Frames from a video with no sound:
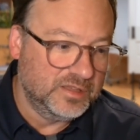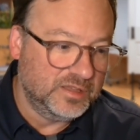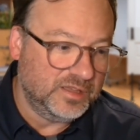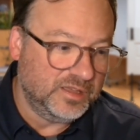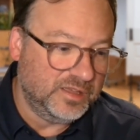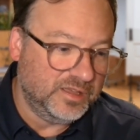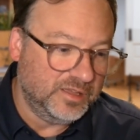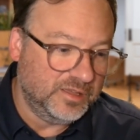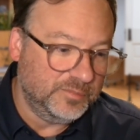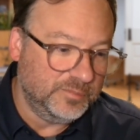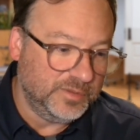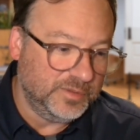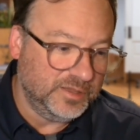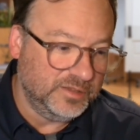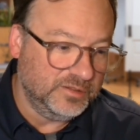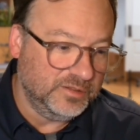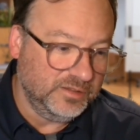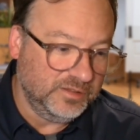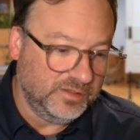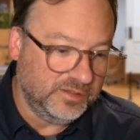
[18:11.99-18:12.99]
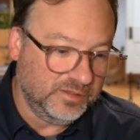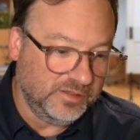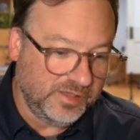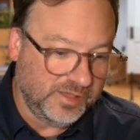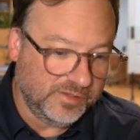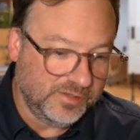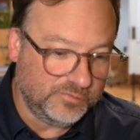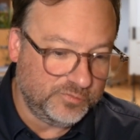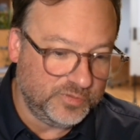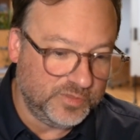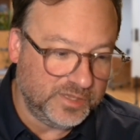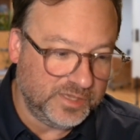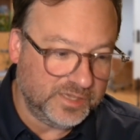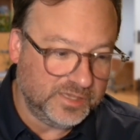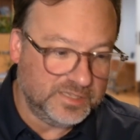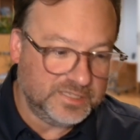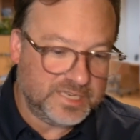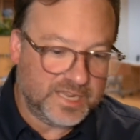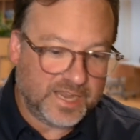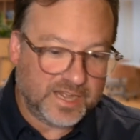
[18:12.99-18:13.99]
if
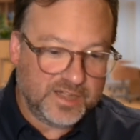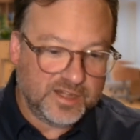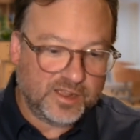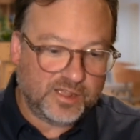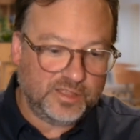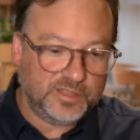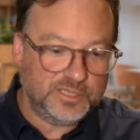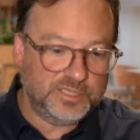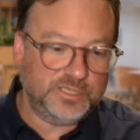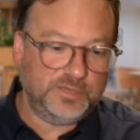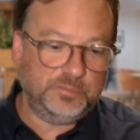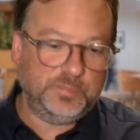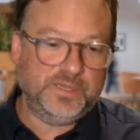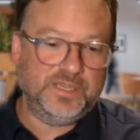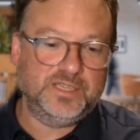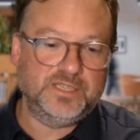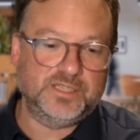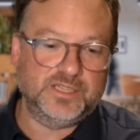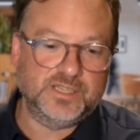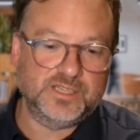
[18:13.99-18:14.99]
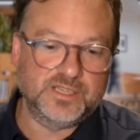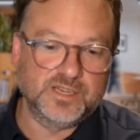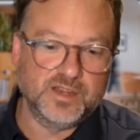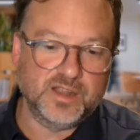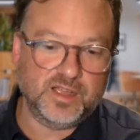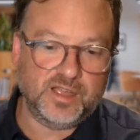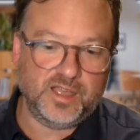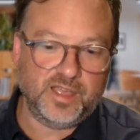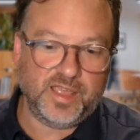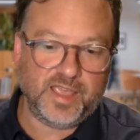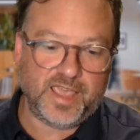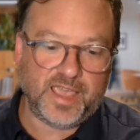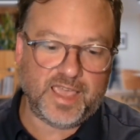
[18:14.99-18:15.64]
the technology piece is not